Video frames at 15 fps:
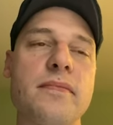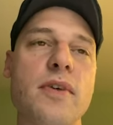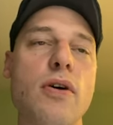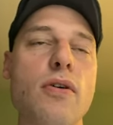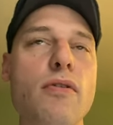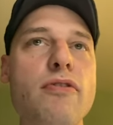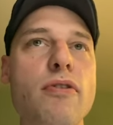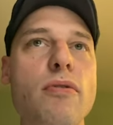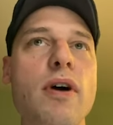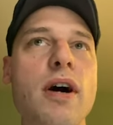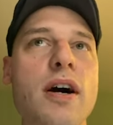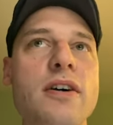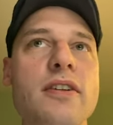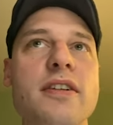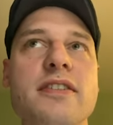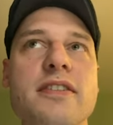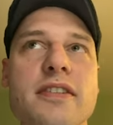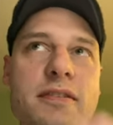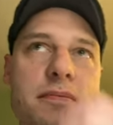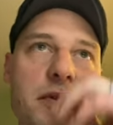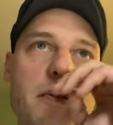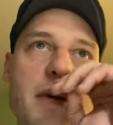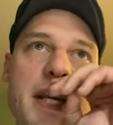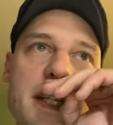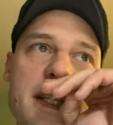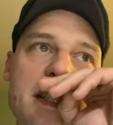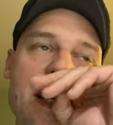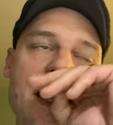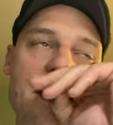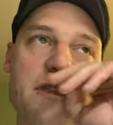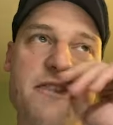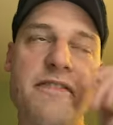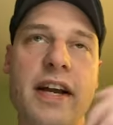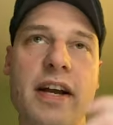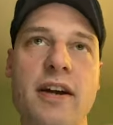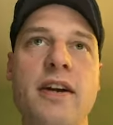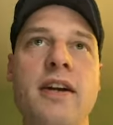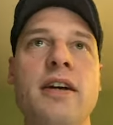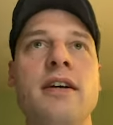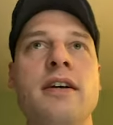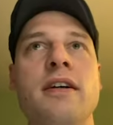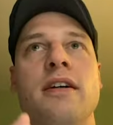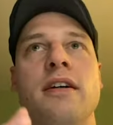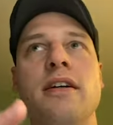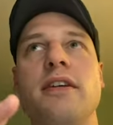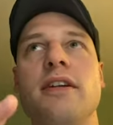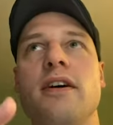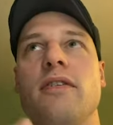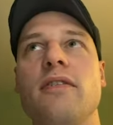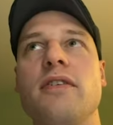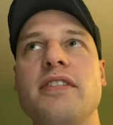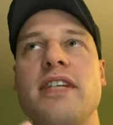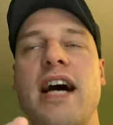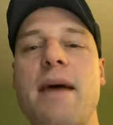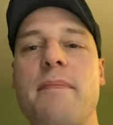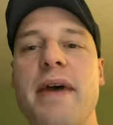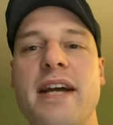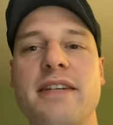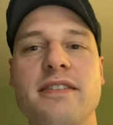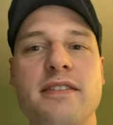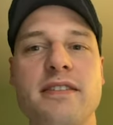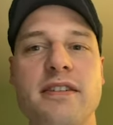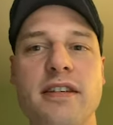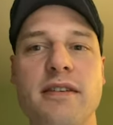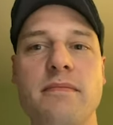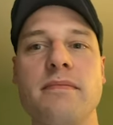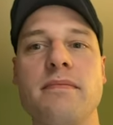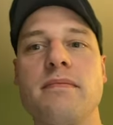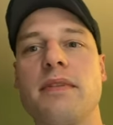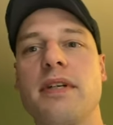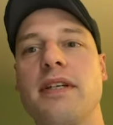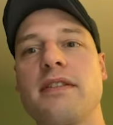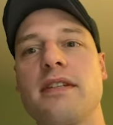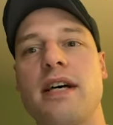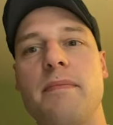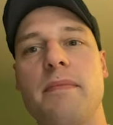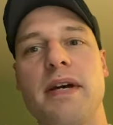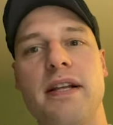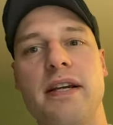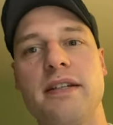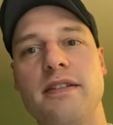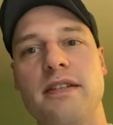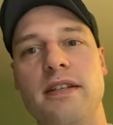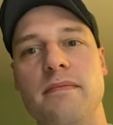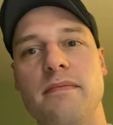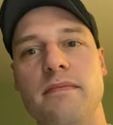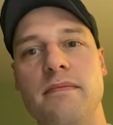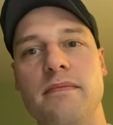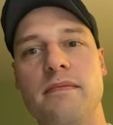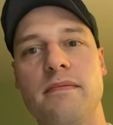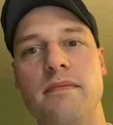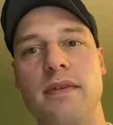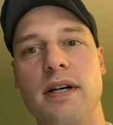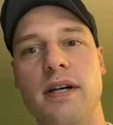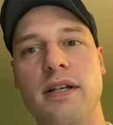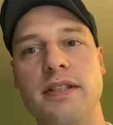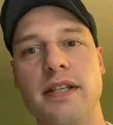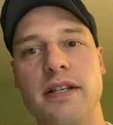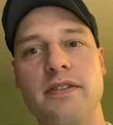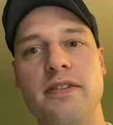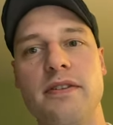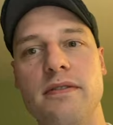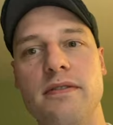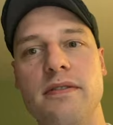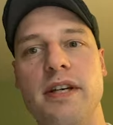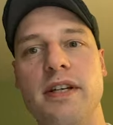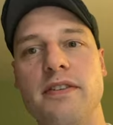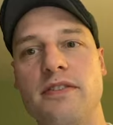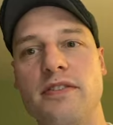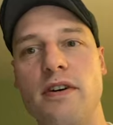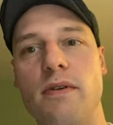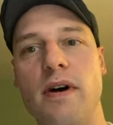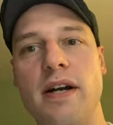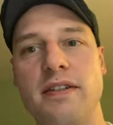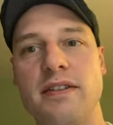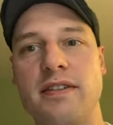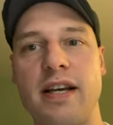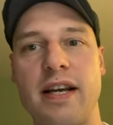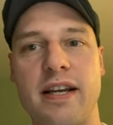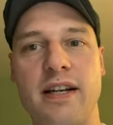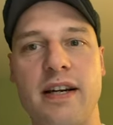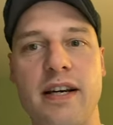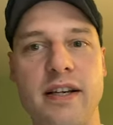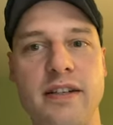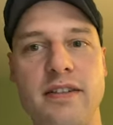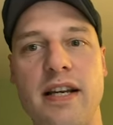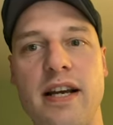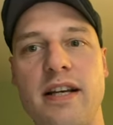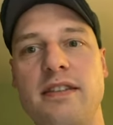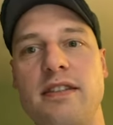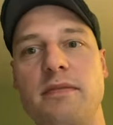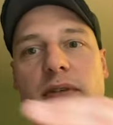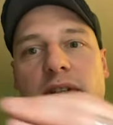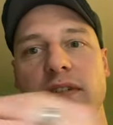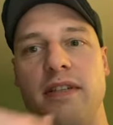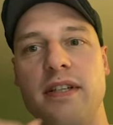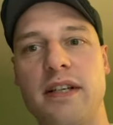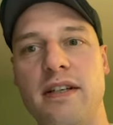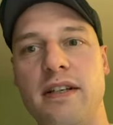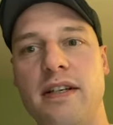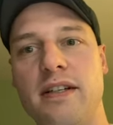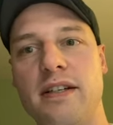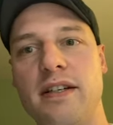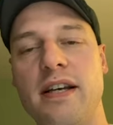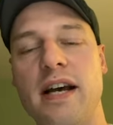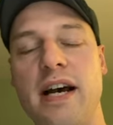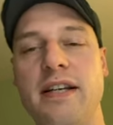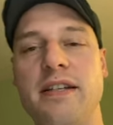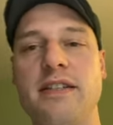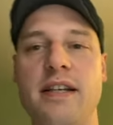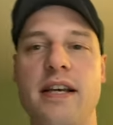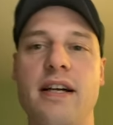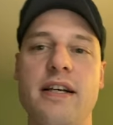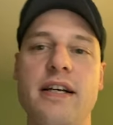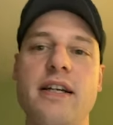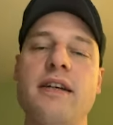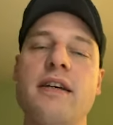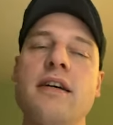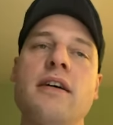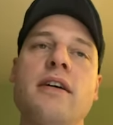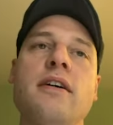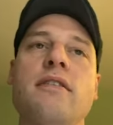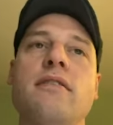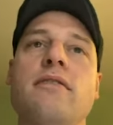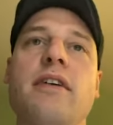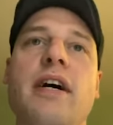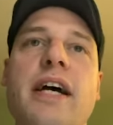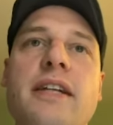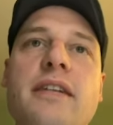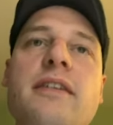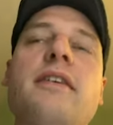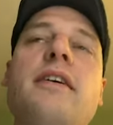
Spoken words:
Overall, the system, the way it is fair. You know, top Axis team plays top Allied team. on day two, and so on. Second highest Axis place, second highest Allied. Fine.